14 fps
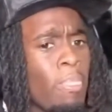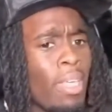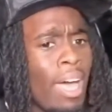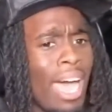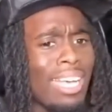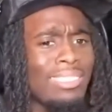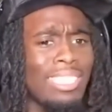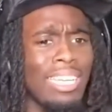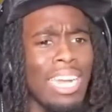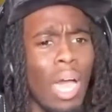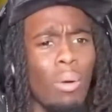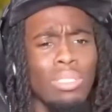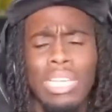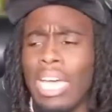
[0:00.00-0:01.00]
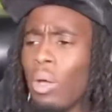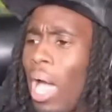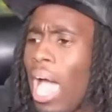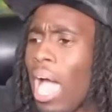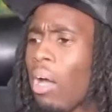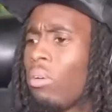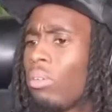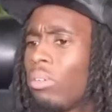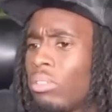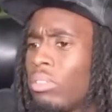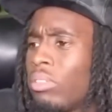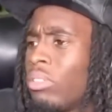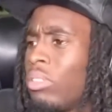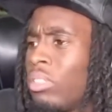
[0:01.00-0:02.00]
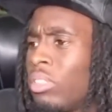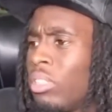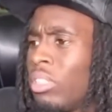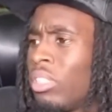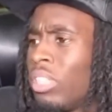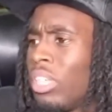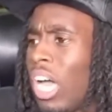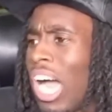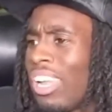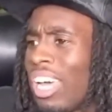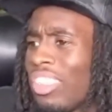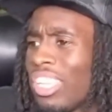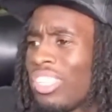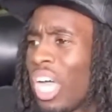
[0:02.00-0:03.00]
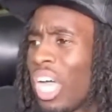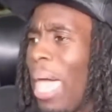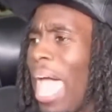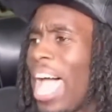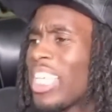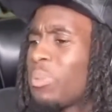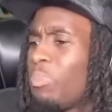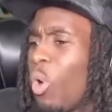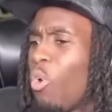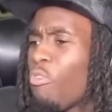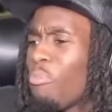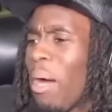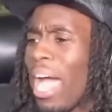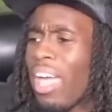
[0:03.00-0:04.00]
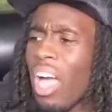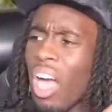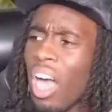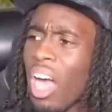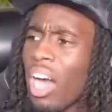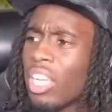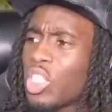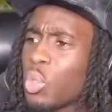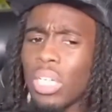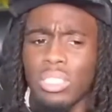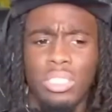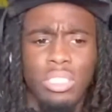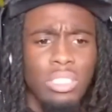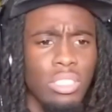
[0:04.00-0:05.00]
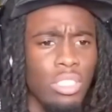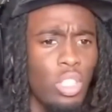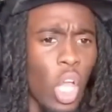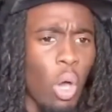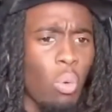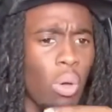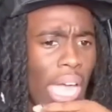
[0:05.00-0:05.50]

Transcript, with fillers: I seen it and I was like, wow, another dumbass move by uh, Twitch, you know?